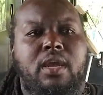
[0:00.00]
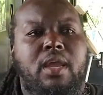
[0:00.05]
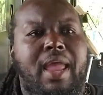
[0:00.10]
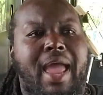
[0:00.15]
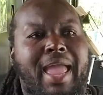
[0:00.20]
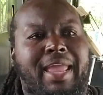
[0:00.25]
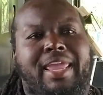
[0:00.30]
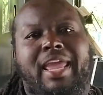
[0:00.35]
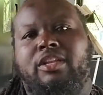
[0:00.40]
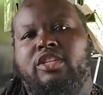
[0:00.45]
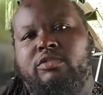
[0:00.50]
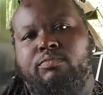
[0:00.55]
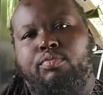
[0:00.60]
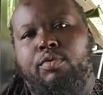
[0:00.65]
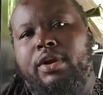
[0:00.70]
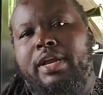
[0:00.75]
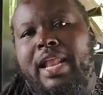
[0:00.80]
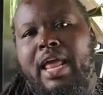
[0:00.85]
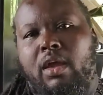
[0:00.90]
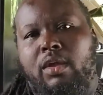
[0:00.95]
I can't just
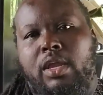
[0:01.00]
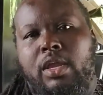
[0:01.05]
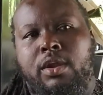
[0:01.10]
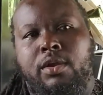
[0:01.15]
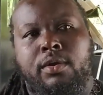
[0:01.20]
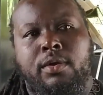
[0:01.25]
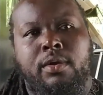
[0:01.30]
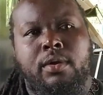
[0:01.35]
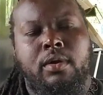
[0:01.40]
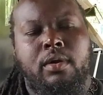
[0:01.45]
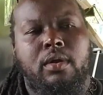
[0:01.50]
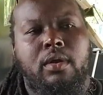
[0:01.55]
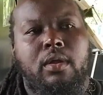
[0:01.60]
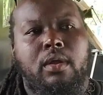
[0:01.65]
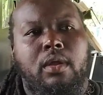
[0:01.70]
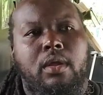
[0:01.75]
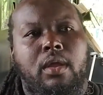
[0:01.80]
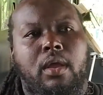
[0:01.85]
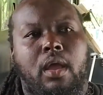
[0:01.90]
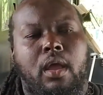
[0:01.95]
bring it out here
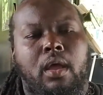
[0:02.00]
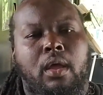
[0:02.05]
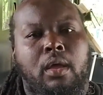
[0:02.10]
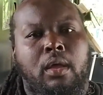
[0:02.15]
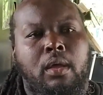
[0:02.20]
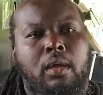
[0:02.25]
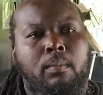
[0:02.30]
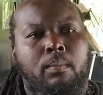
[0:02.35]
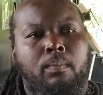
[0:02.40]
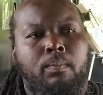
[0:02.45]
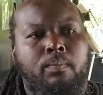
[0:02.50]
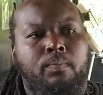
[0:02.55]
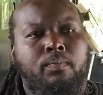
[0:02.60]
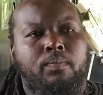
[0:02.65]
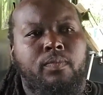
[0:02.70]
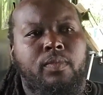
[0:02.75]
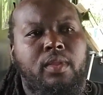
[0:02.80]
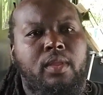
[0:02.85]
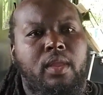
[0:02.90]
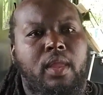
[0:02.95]

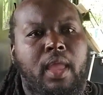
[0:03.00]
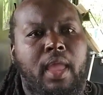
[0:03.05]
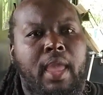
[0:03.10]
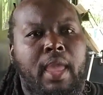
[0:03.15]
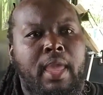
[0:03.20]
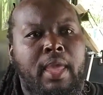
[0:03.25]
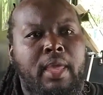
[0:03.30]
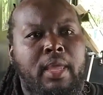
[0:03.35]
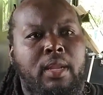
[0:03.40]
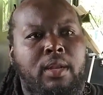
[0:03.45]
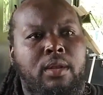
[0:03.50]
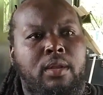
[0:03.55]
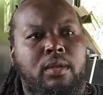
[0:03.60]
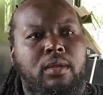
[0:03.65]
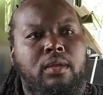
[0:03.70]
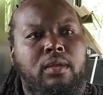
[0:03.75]
and